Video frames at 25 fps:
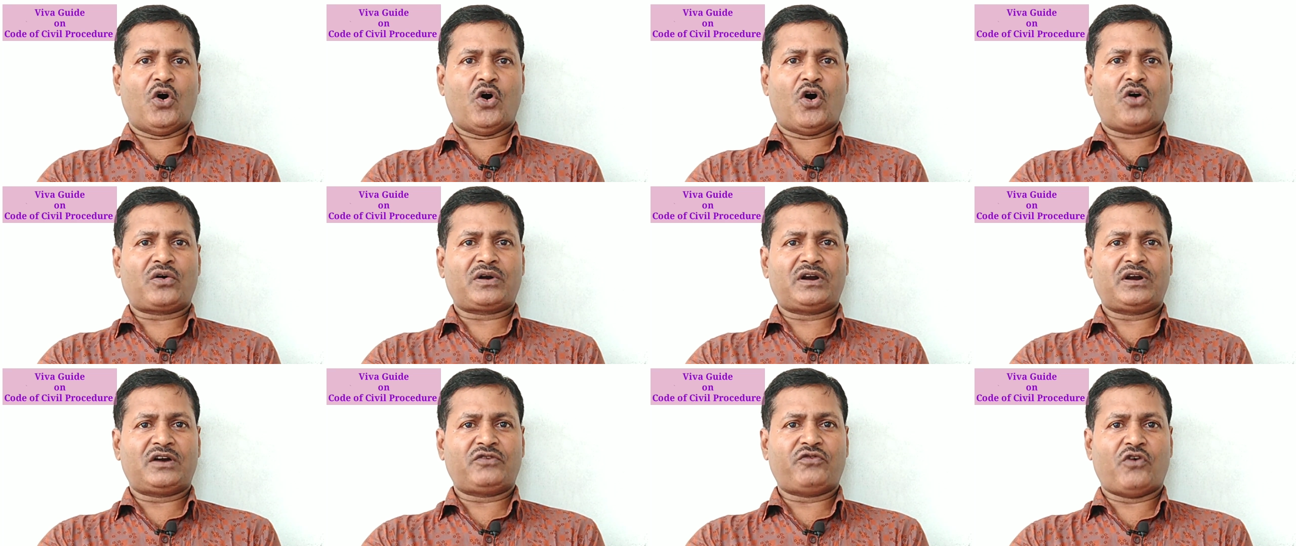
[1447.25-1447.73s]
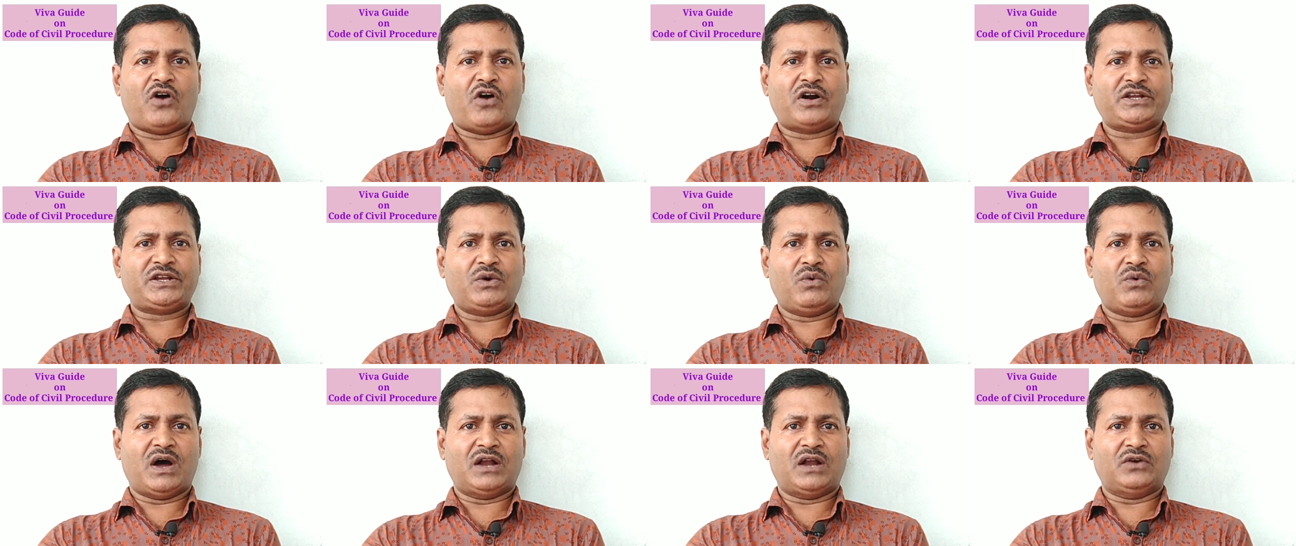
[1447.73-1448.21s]
Order
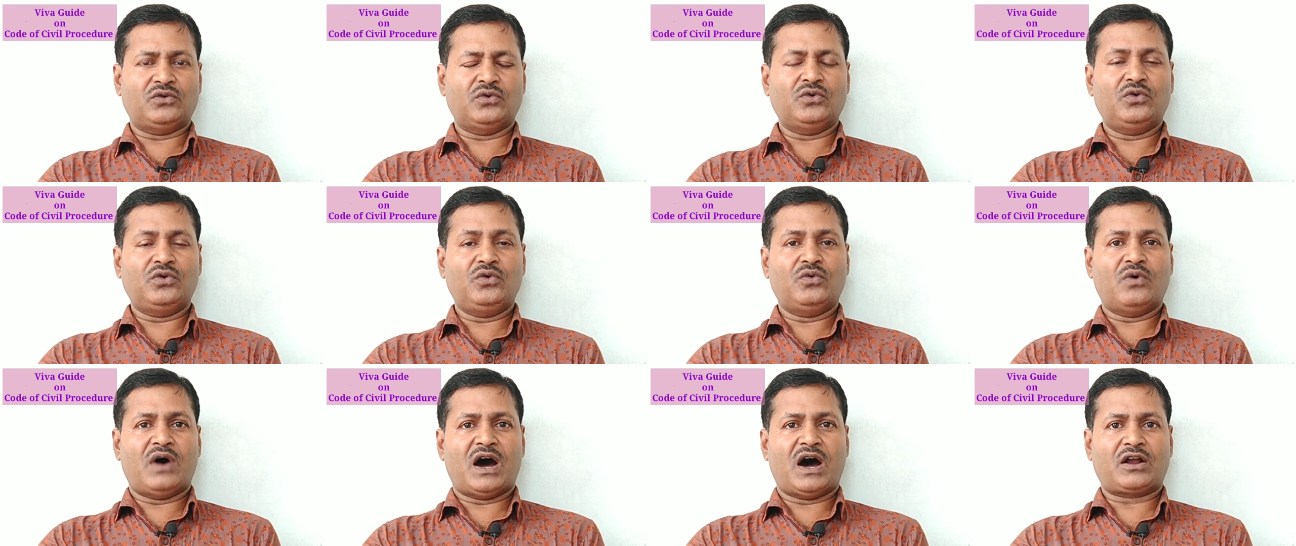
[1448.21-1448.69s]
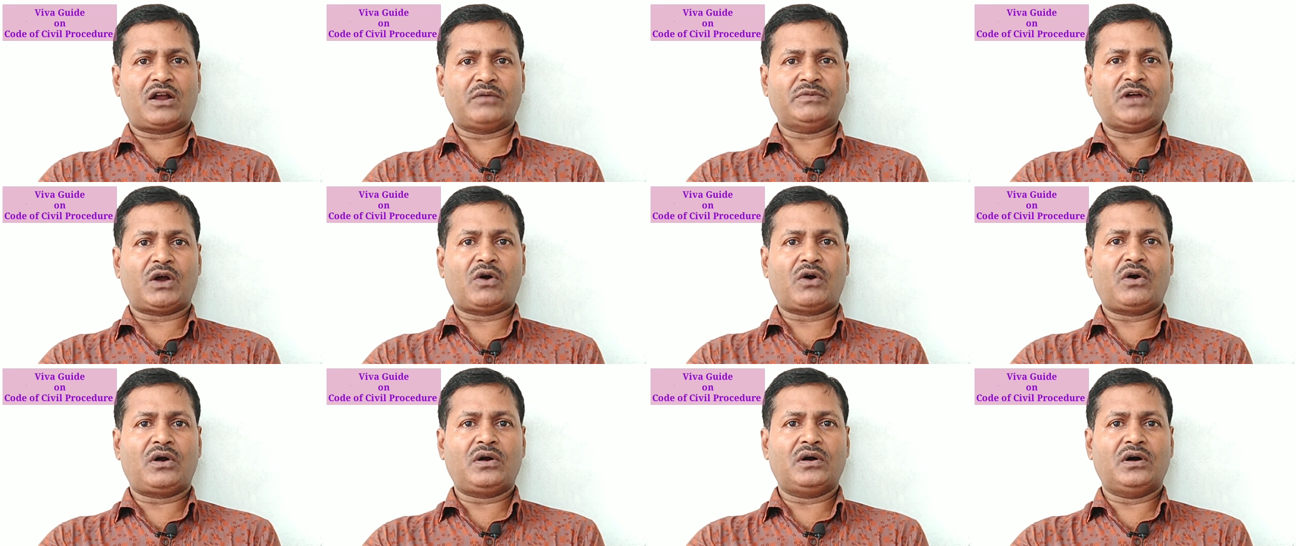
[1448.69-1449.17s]
41, Rule 1
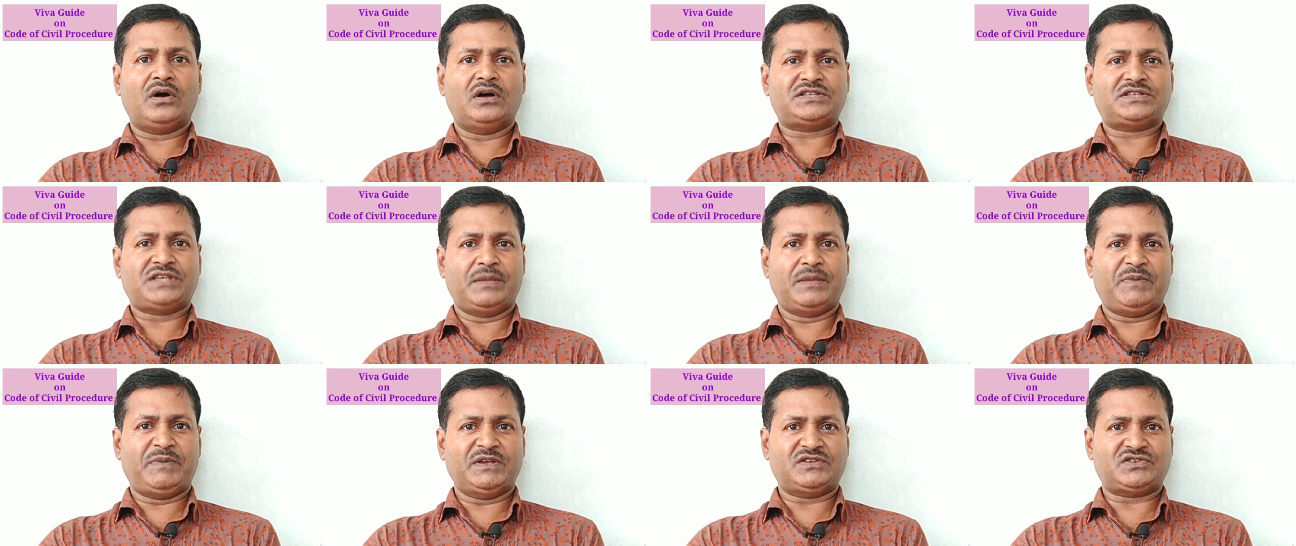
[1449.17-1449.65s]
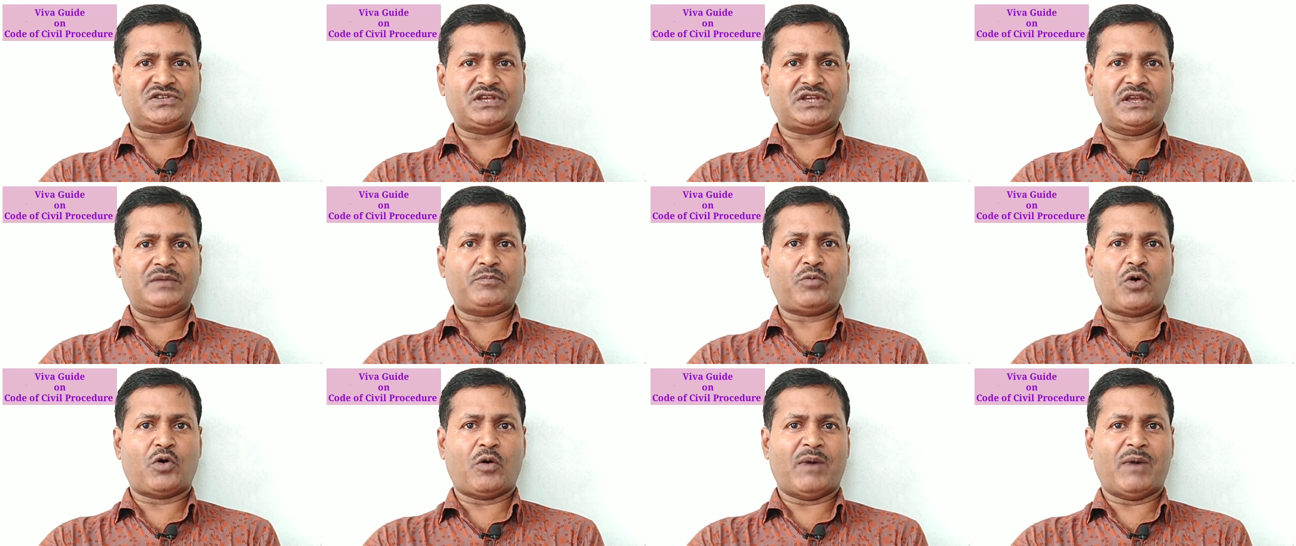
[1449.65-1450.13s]
of the
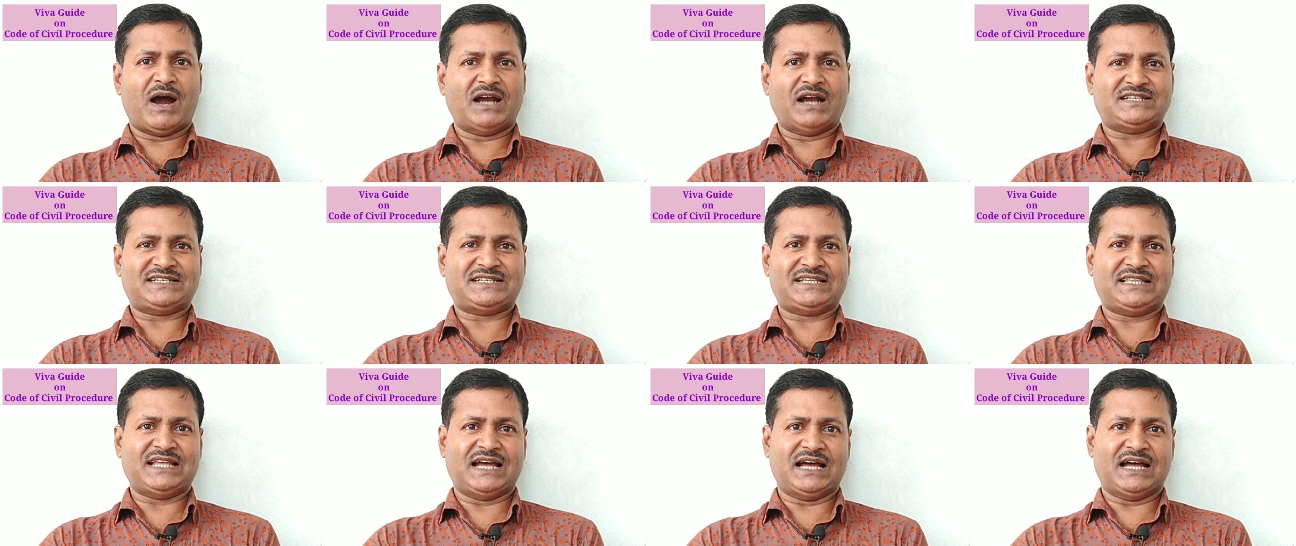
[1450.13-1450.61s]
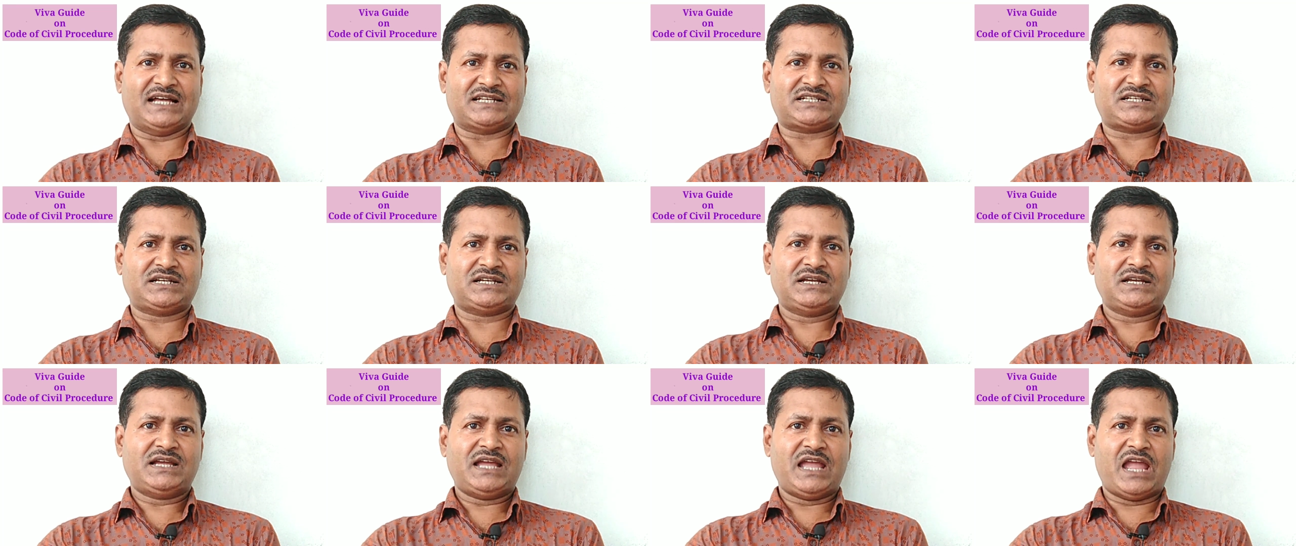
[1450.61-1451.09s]
CPC provides
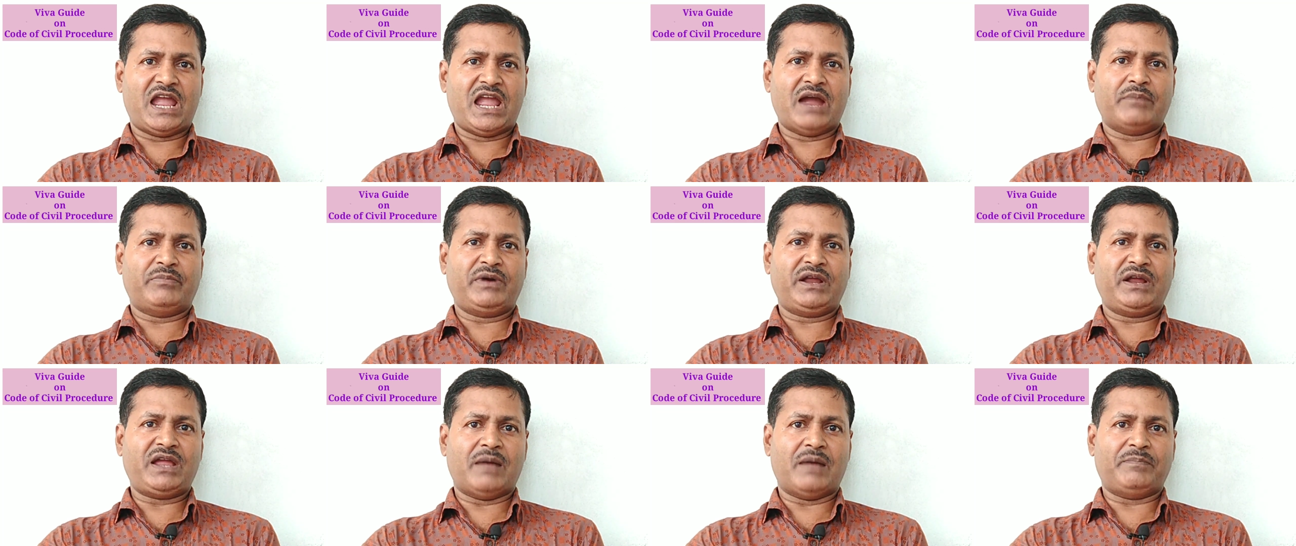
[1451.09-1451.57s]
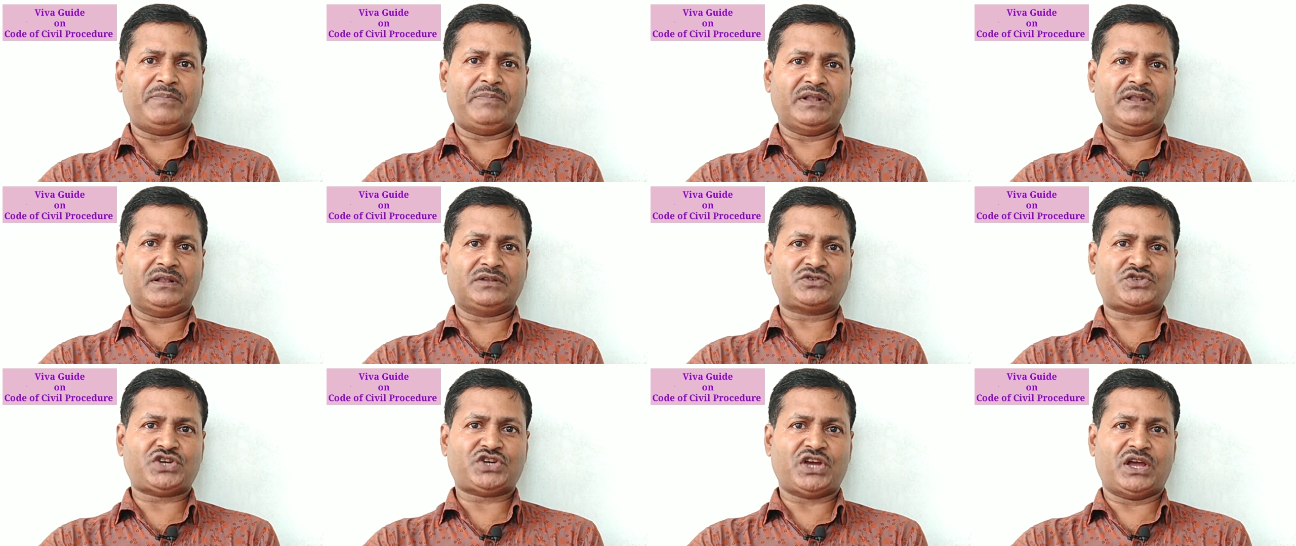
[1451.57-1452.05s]
that every
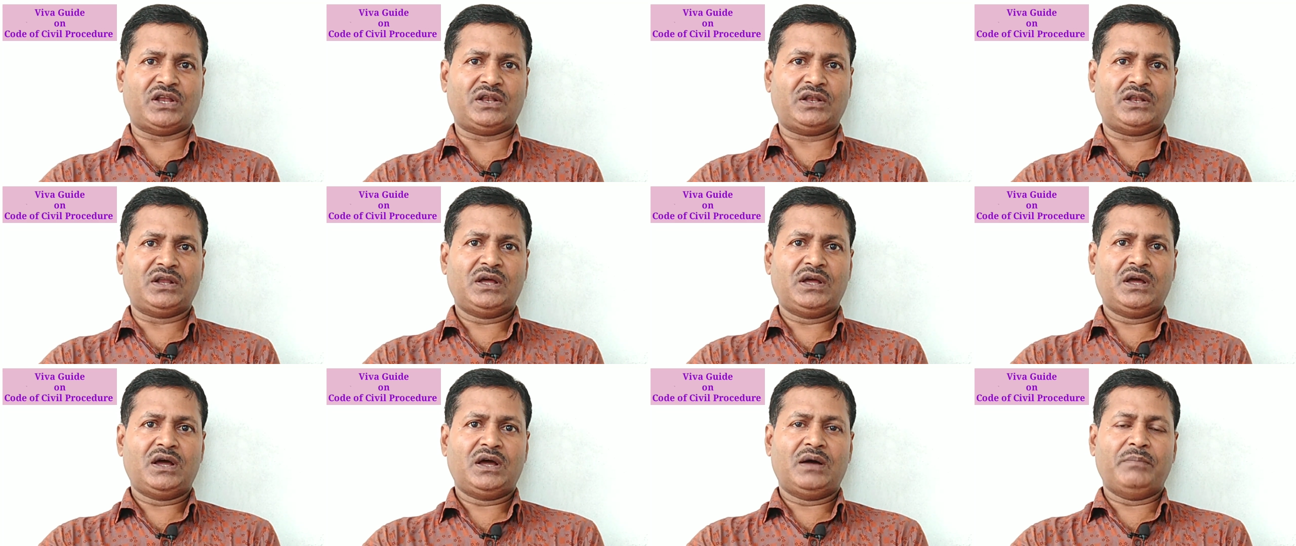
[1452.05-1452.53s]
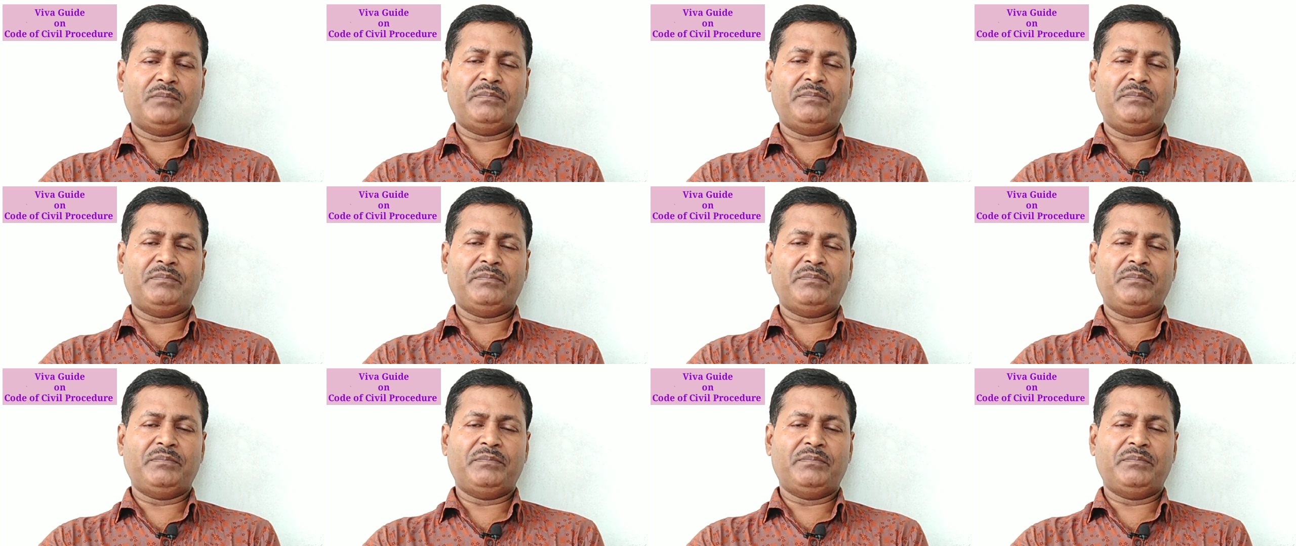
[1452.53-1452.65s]
appeal shall